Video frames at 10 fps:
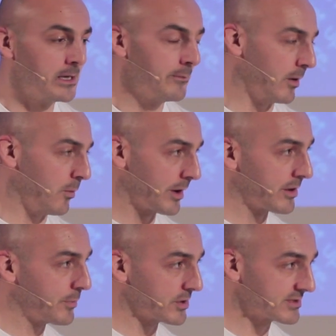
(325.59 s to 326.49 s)
But one of
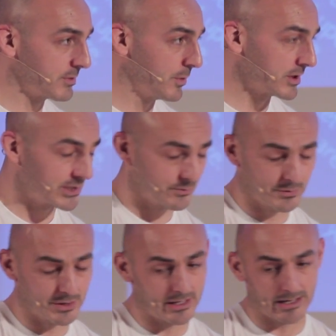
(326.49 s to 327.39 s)
the projects we worked on
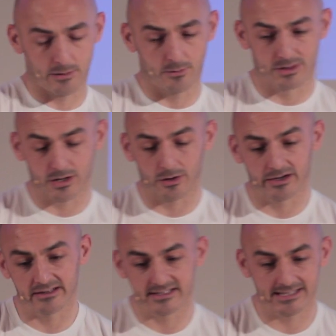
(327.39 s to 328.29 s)
with, uh, with
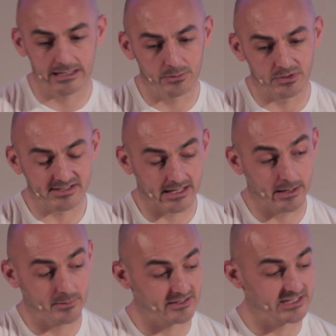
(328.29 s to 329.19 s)
Colin and the team was
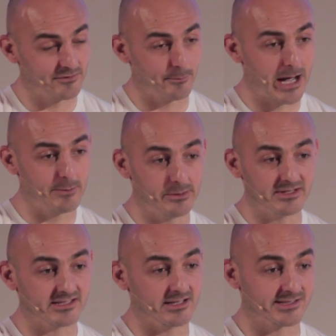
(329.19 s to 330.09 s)
um, an idea for My B B C.